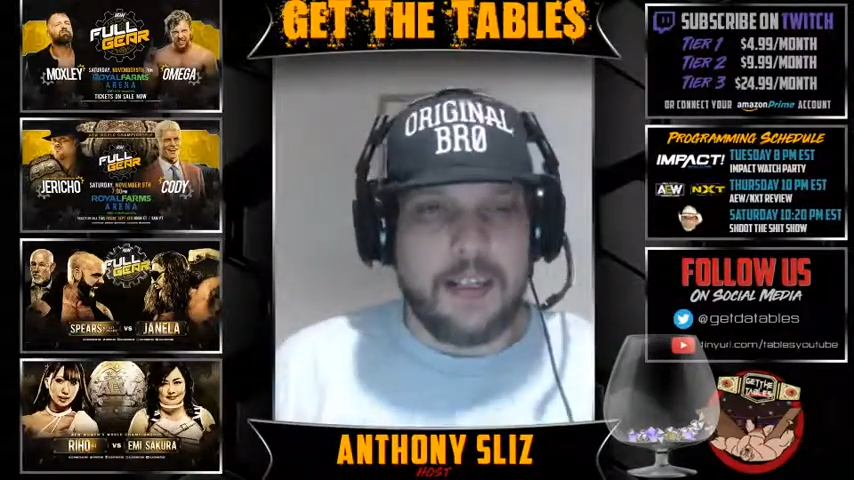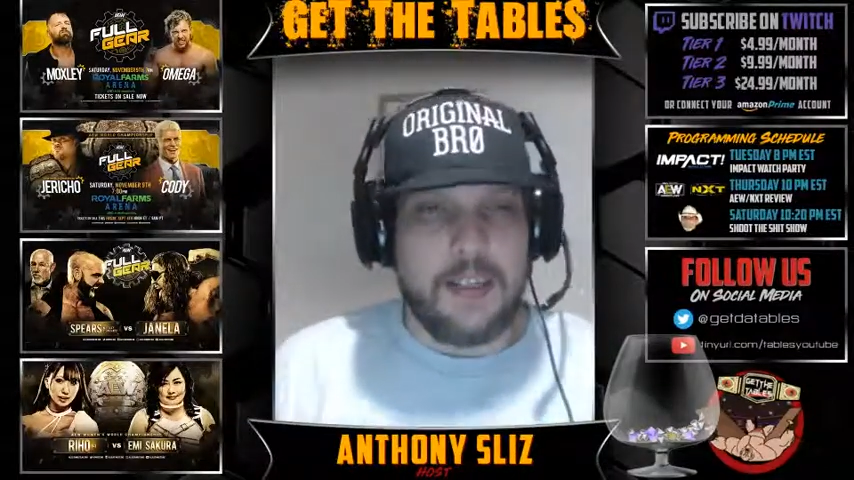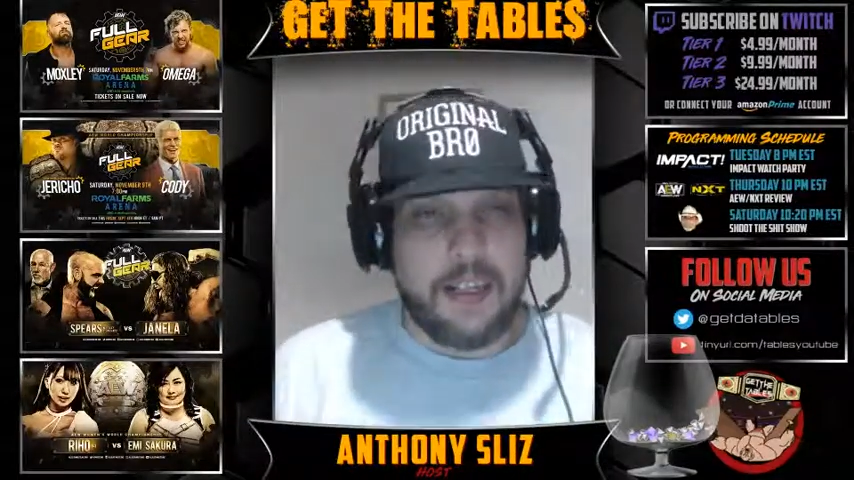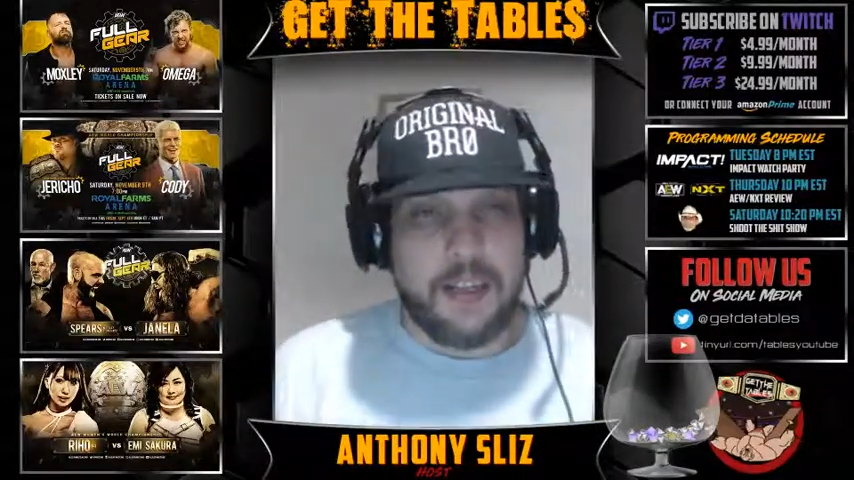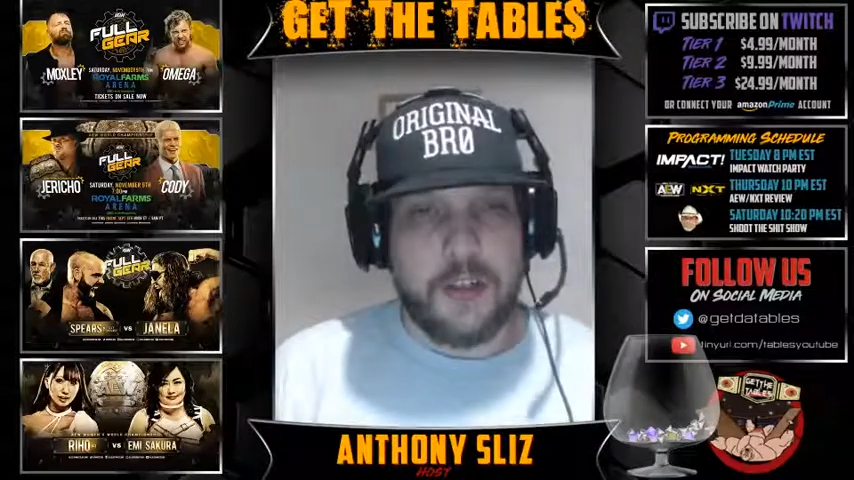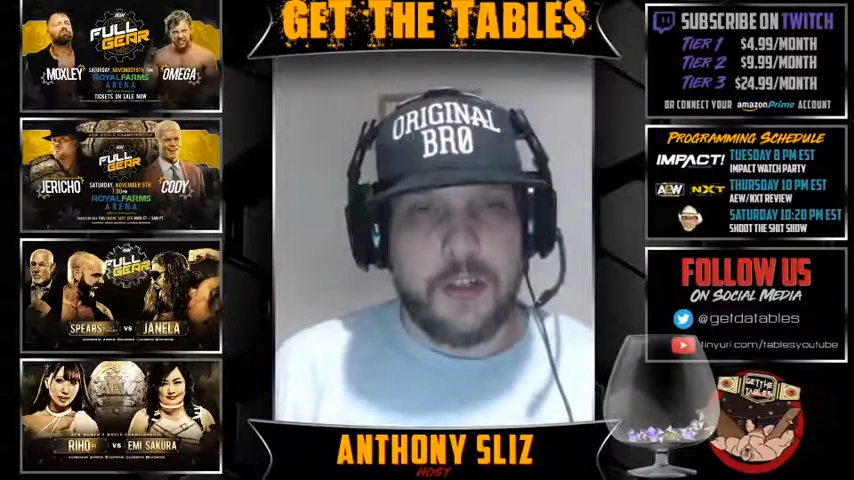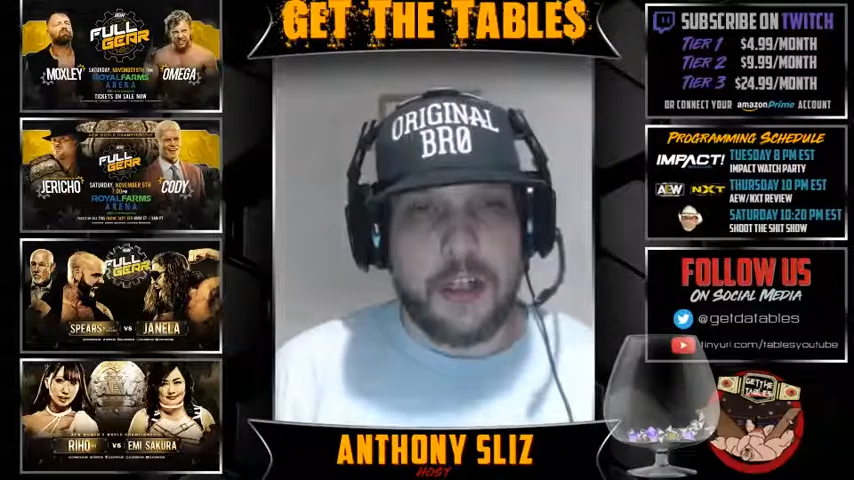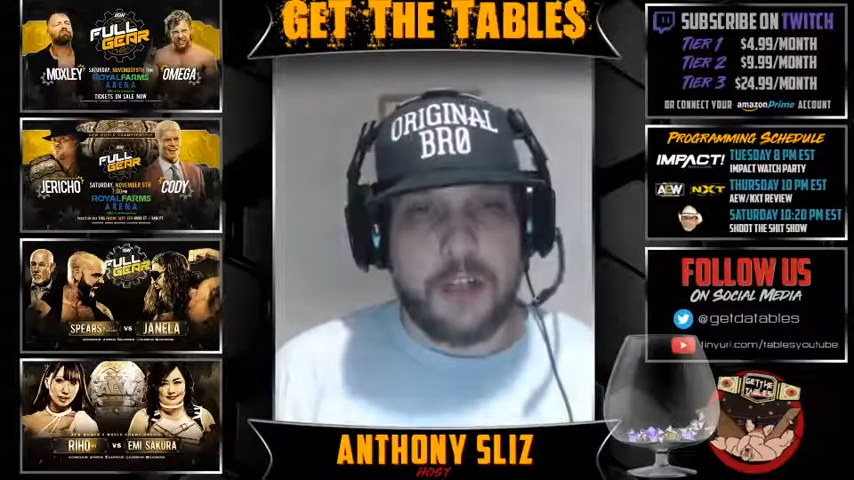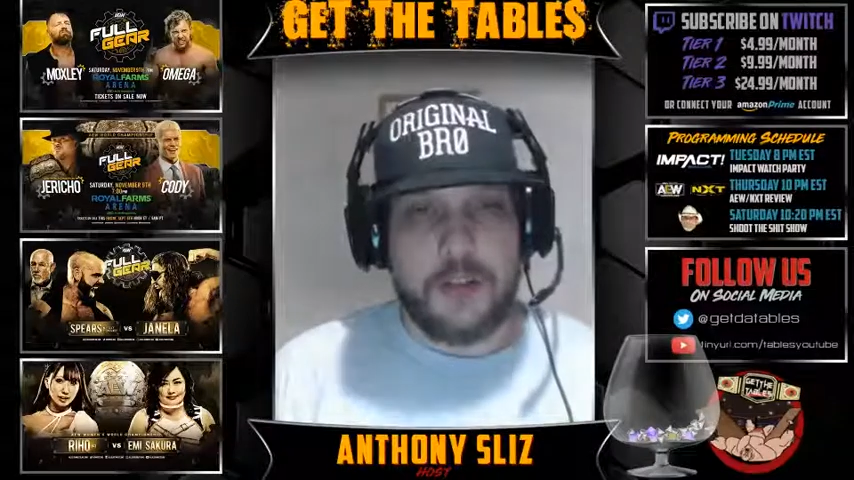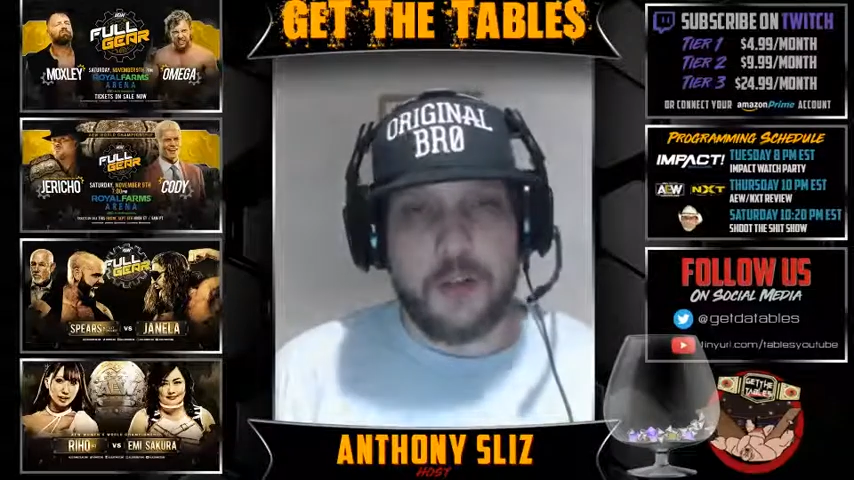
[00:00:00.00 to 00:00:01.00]
Uncensored,
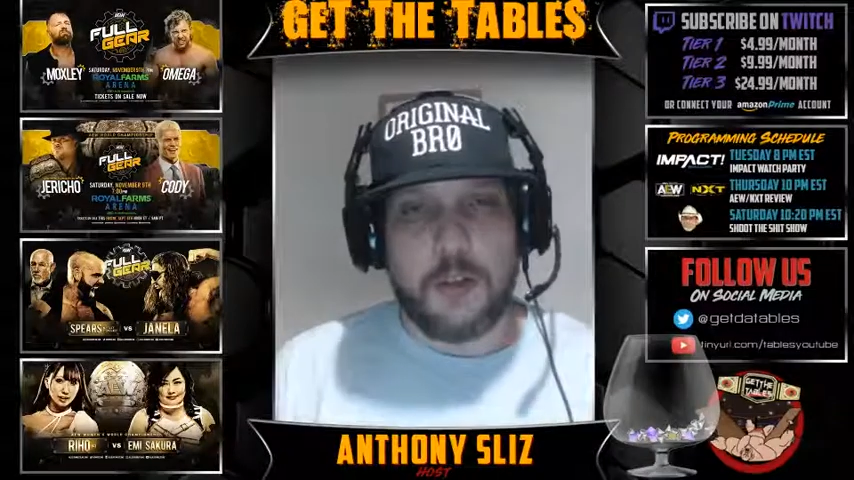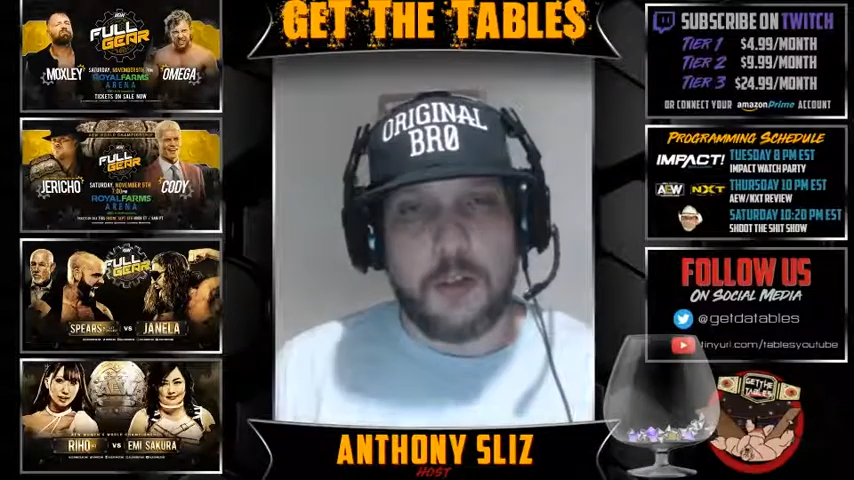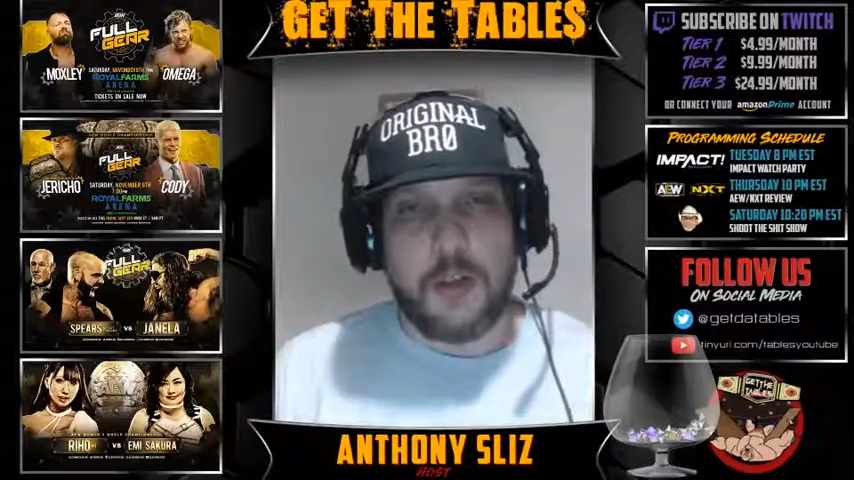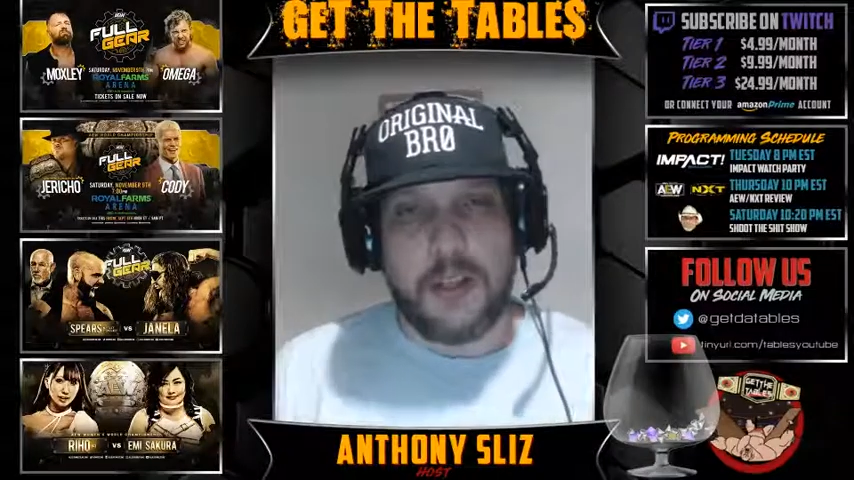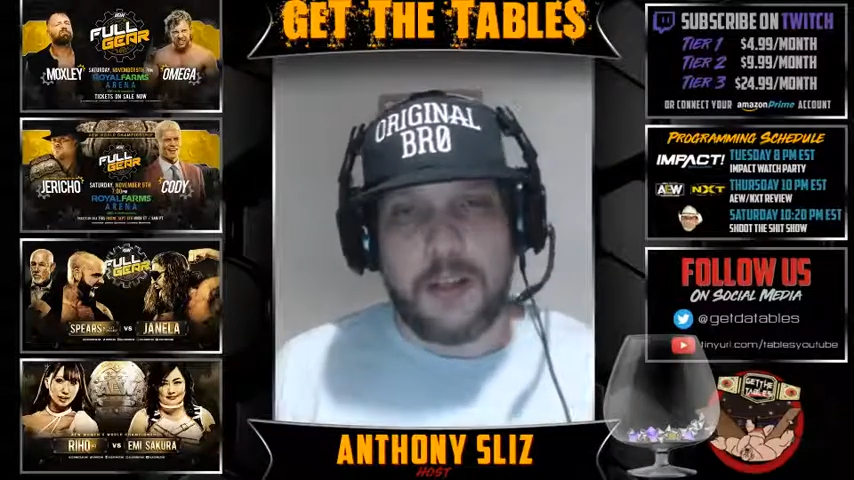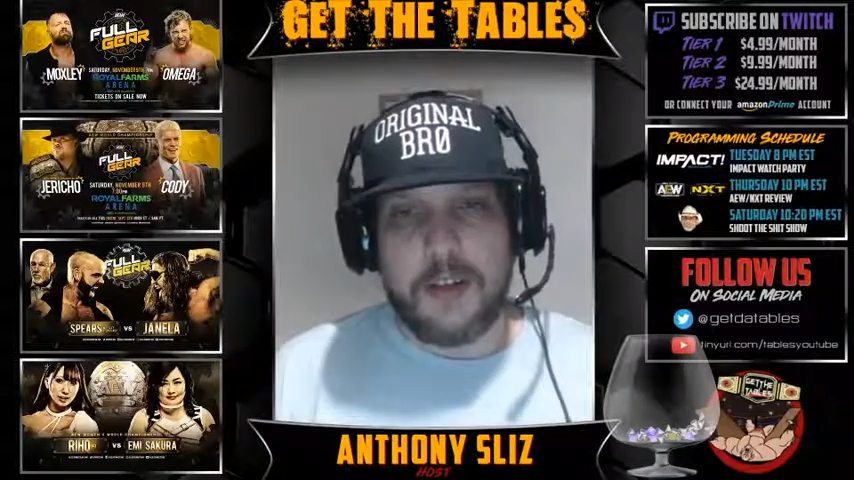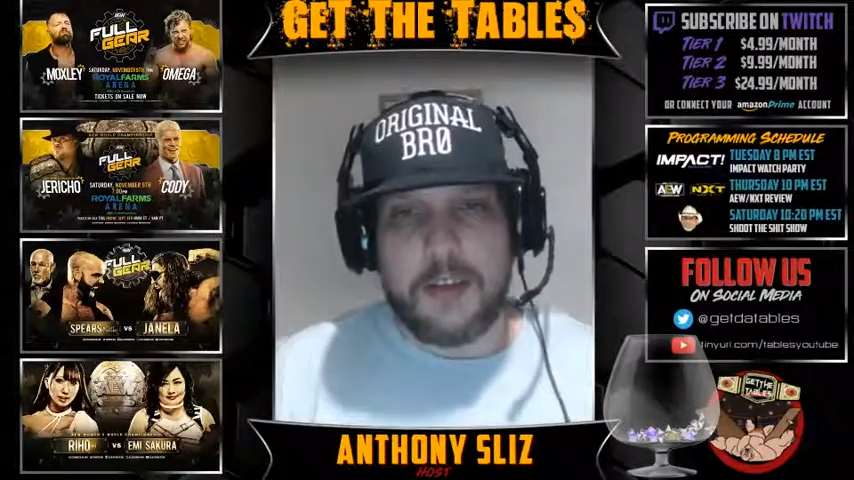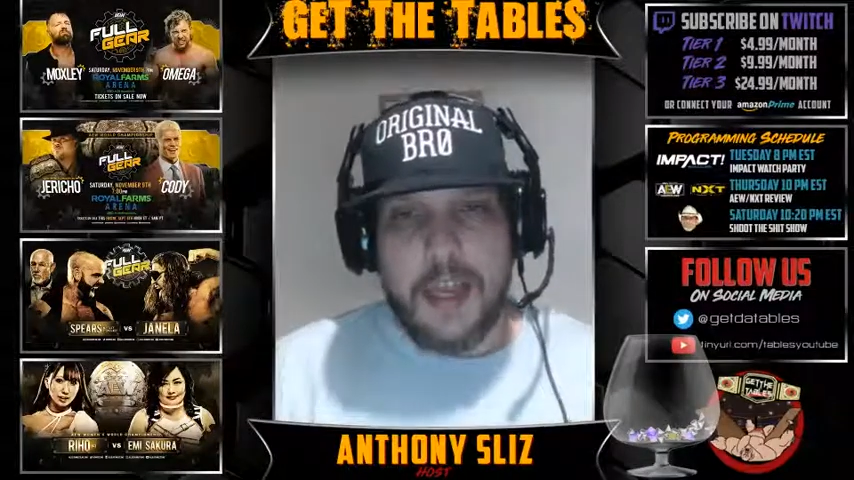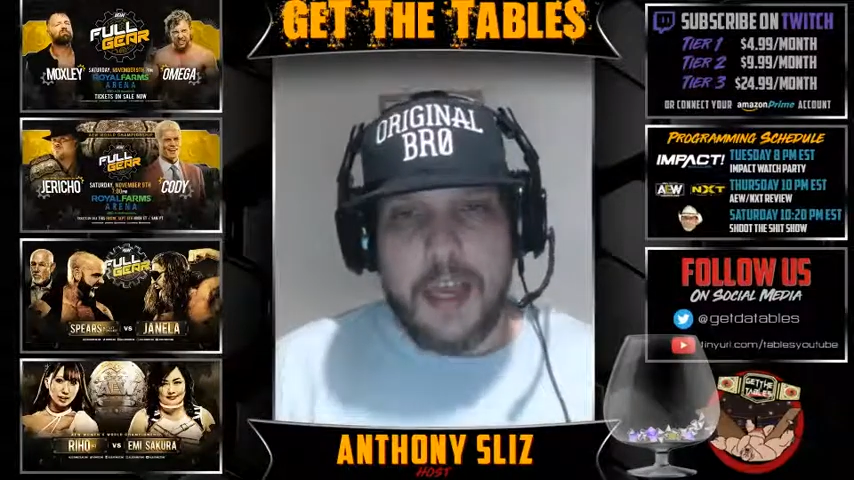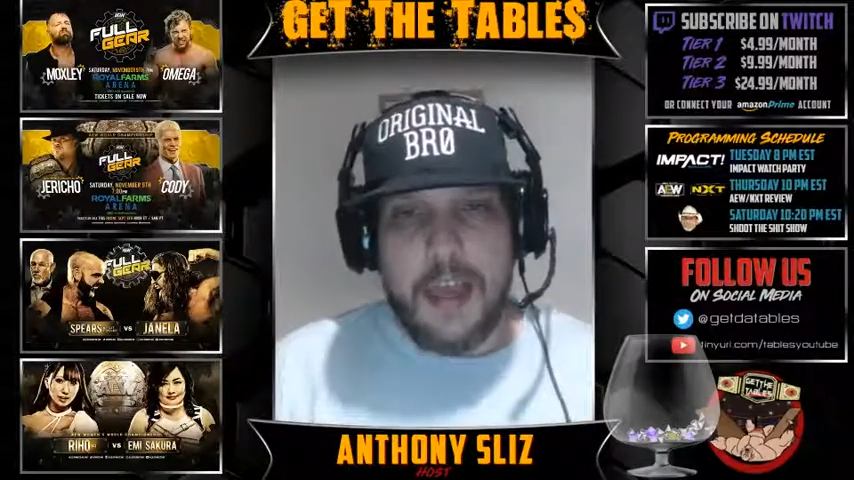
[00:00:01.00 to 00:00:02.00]
Lucha Brothers,